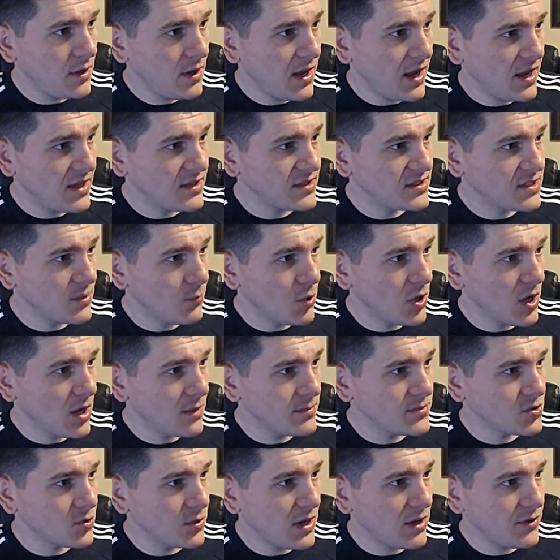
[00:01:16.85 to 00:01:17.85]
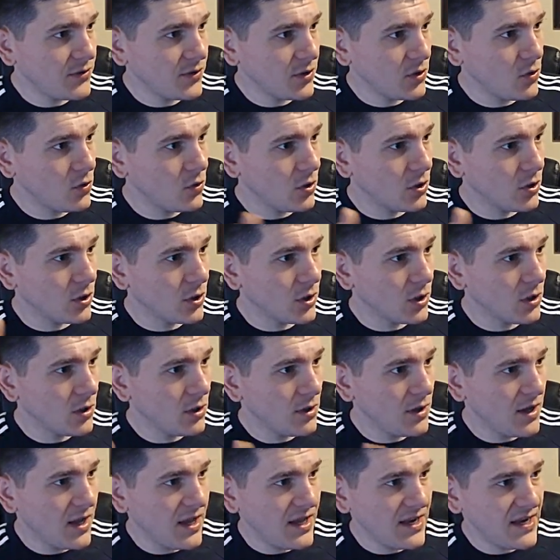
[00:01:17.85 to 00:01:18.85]
and someone comes around the corner,
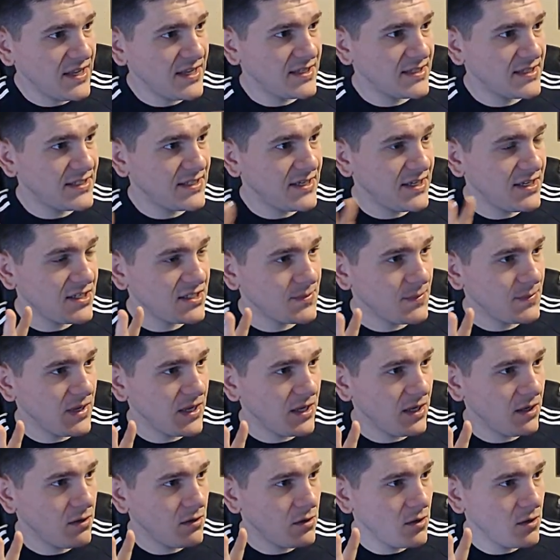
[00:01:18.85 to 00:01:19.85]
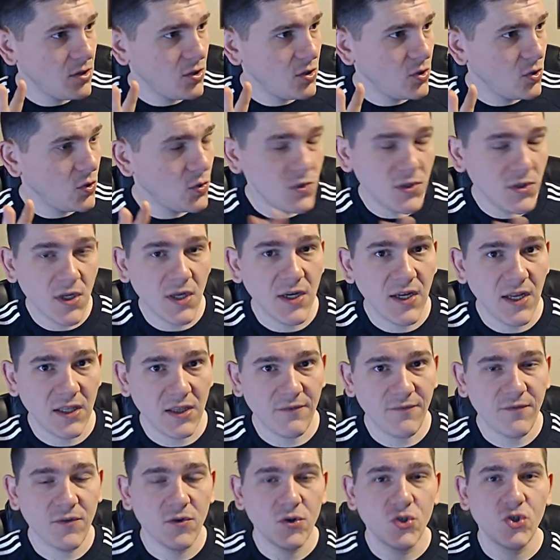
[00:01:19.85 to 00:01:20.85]
and he sees me, who's going to get the
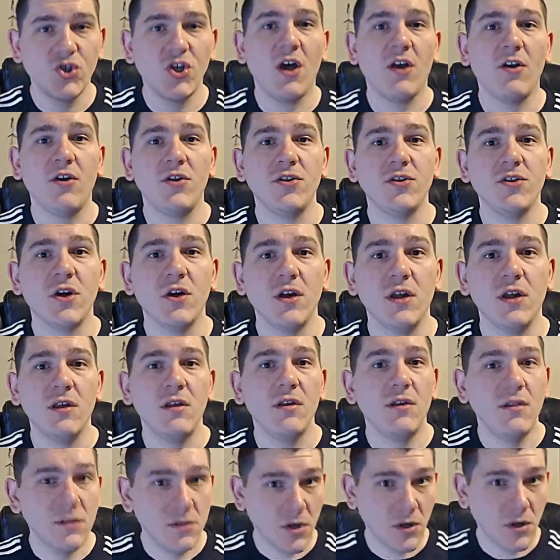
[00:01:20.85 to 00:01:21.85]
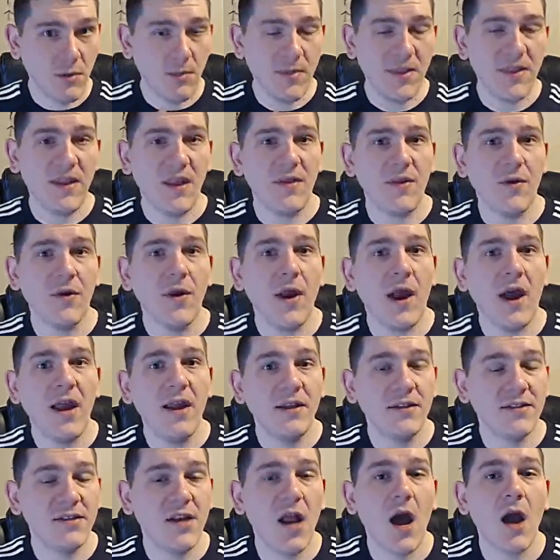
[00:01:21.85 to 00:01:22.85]
first shot on target? It's going to be the other guy.
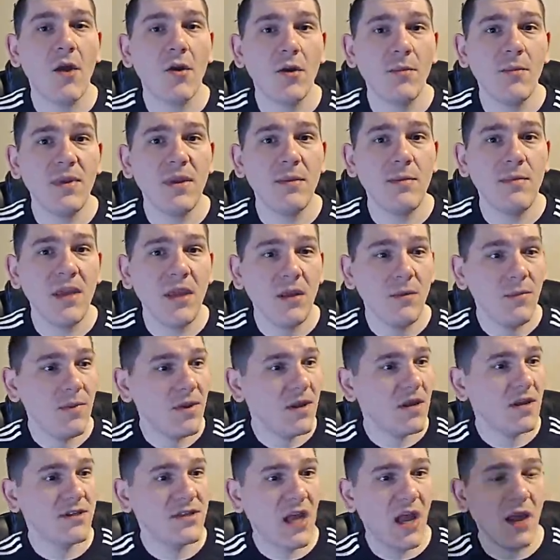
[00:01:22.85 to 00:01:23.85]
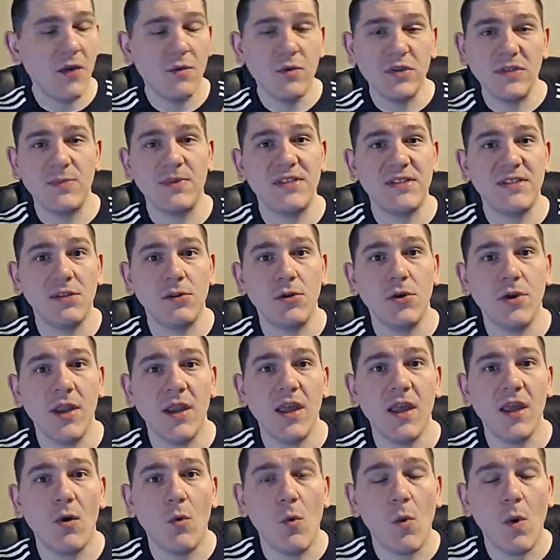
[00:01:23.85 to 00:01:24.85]
It's not going to be me because I was busy looking
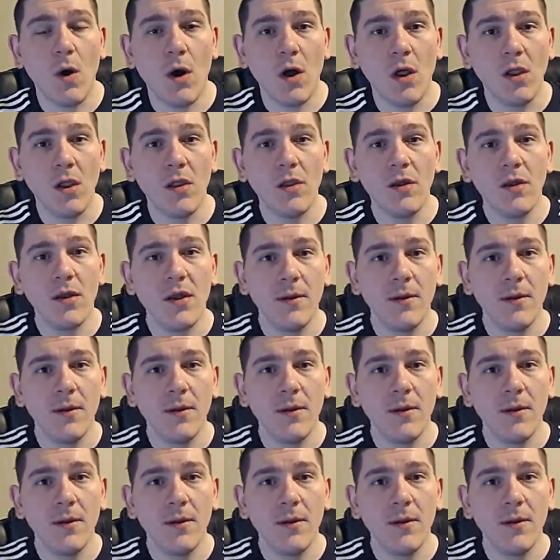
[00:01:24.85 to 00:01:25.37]
at a wall.